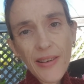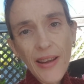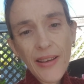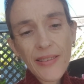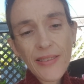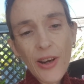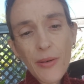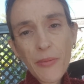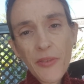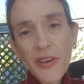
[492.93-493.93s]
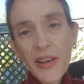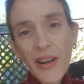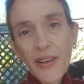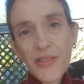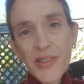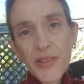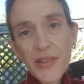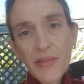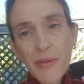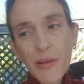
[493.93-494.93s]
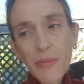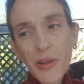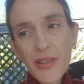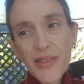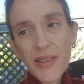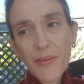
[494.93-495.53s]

And I'm a very kind of serious-minded person.